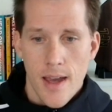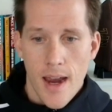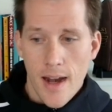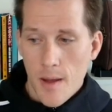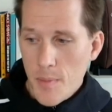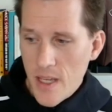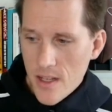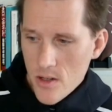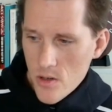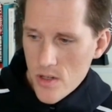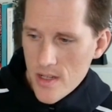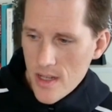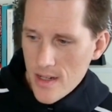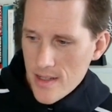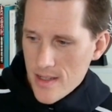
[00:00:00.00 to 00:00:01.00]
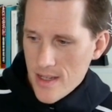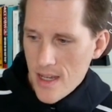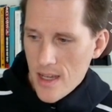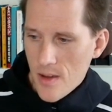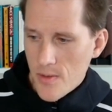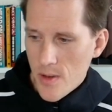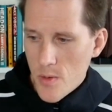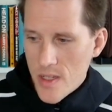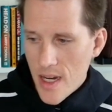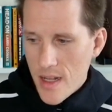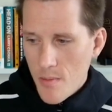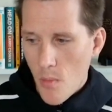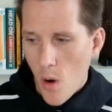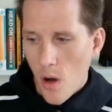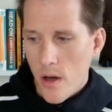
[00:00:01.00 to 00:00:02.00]
And I'd be interested in seeing if there was
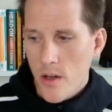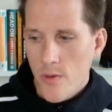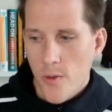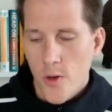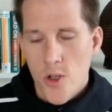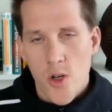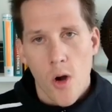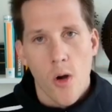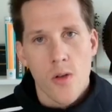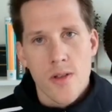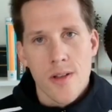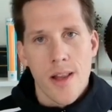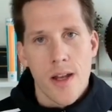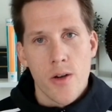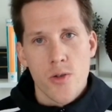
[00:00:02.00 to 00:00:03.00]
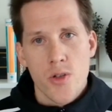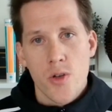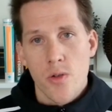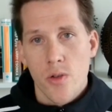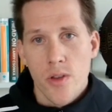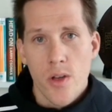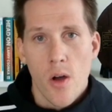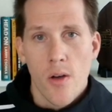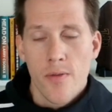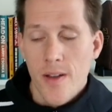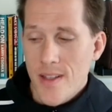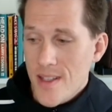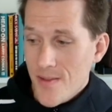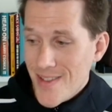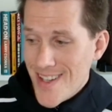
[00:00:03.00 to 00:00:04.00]
any market for Charles Leno Jr., the
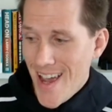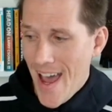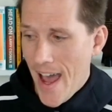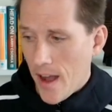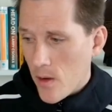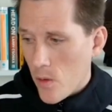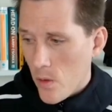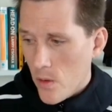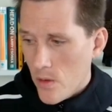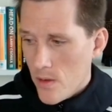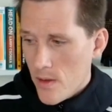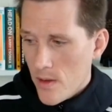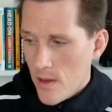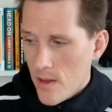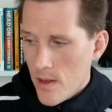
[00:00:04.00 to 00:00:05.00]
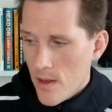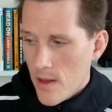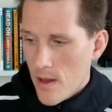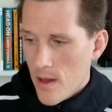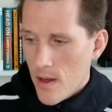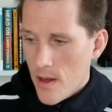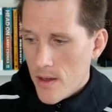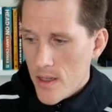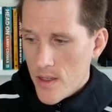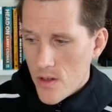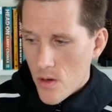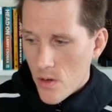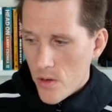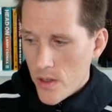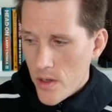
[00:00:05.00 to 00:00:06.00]
offensive tackle. He's
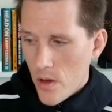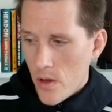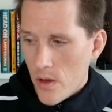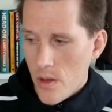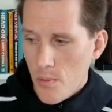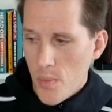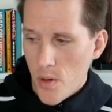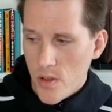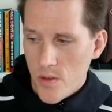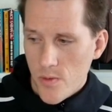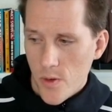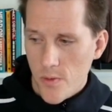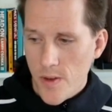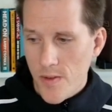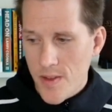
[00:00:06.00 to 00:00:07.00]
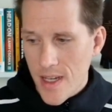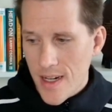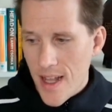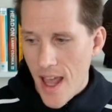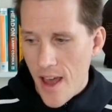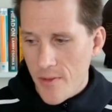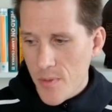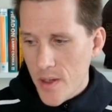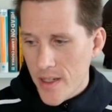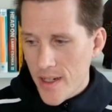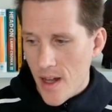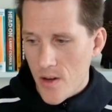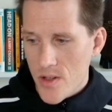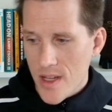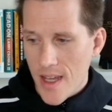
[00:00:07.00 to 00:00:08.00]
currently on the books for $15.5 million
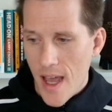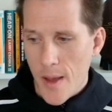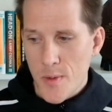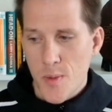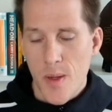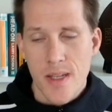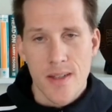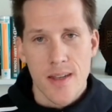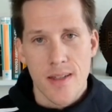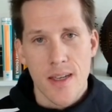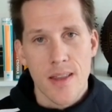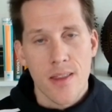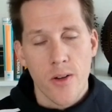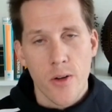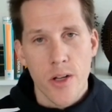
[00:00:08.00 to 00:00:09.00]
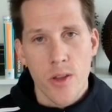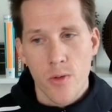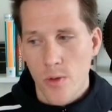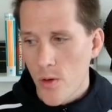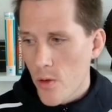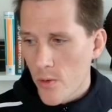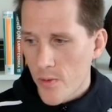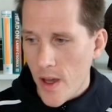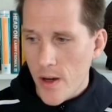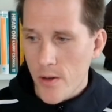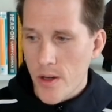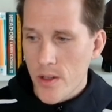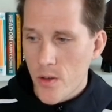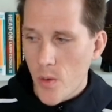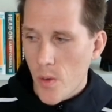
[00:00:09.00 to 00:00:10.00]
in cap space as a 33-year-old
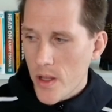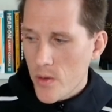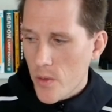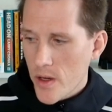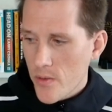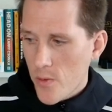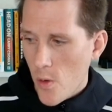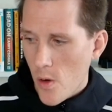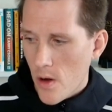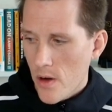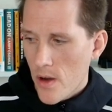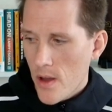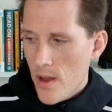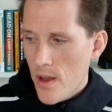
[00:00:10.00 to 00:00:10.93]
veteran in 2024.